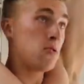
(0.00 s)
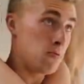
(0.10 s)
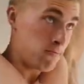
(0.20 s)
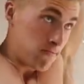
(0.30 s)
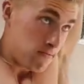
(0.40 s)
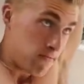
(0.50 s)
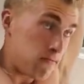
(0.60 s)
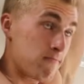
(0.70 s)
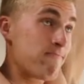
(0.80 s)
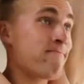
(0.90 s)
and gents?
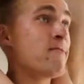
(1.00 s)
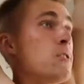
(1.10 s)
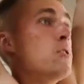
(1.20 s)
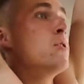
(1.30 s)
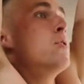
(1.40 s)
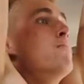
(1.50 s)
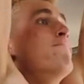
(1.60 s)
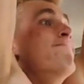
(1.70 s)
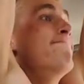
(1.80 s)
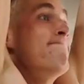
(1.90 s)
This is going to be an ab
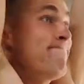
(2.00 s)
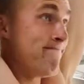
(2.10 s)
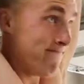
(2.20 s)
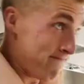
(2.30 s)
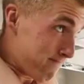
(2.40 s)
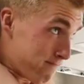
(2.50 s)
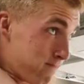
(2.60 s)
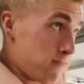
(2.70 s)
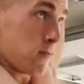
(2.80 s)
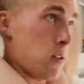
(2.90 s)
workout. I kind of
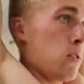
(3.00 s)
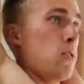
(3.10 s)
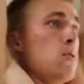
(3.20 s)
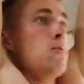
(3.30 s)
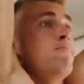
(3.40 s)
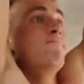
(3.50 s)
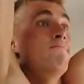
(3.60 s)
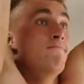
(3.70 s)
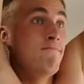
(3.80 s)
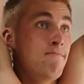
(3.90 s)
take you through
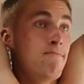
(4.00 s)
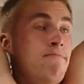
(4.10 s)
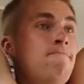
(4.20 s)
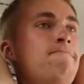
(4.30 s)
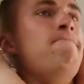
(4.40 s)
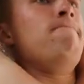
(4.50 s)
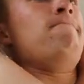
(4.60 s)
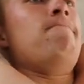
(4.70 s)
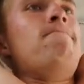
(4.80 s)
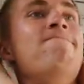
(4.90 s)
it. I started out with
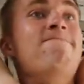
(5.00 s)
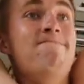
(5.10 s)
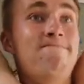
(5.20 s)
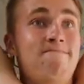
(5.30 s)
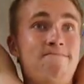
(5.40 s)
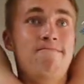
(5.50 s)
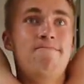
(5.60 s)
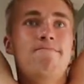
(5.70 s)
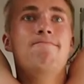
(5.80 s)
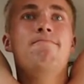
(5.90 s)
the shirtless,
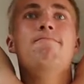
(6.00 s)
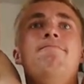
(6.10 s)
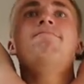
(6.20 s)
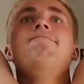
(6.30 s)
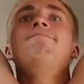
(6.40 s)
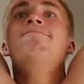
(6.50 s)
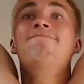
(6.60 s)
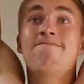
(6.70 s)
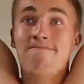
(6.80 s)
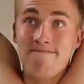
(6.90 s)
hanging,
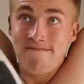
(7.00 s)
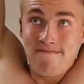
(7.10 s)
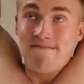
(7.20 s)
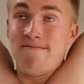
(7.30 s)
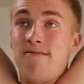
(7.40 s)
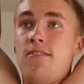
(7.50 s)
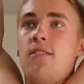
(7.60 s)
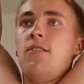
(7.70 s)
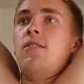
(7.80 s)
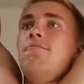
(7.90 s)
alternating leg